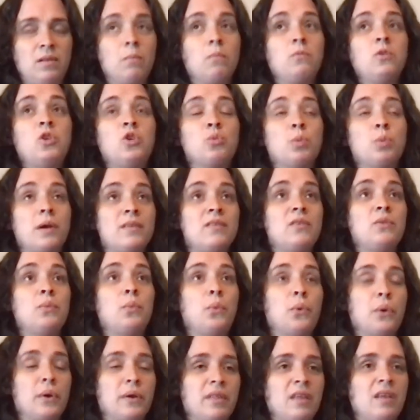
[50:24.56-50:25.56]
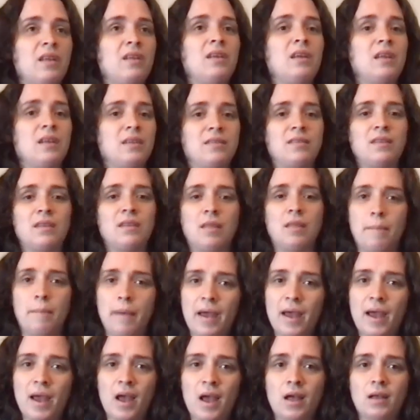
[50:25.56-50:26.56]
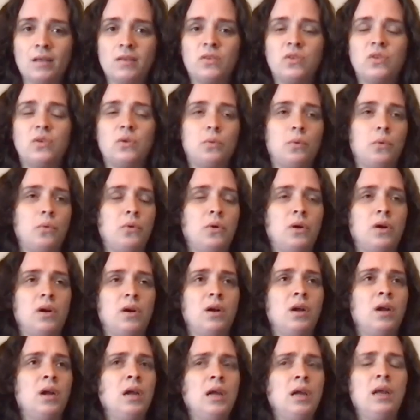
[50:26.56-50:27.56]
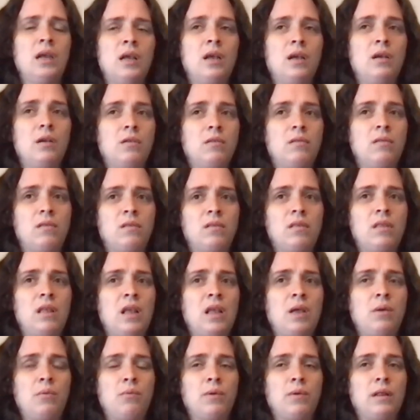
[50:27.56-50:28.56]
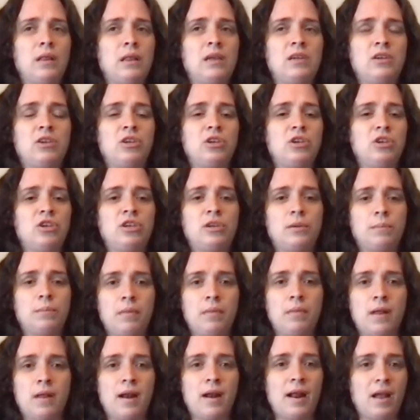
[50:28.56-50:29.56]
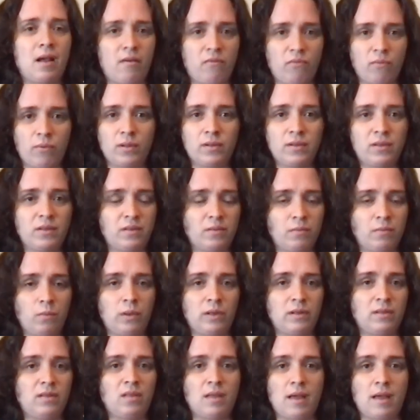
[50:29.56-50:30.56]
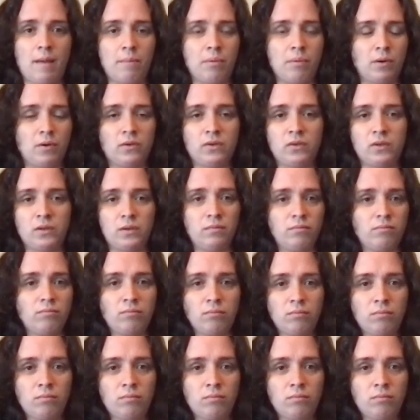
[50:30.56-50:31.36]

trustworthiness in the past, or the relationship that I have with that person.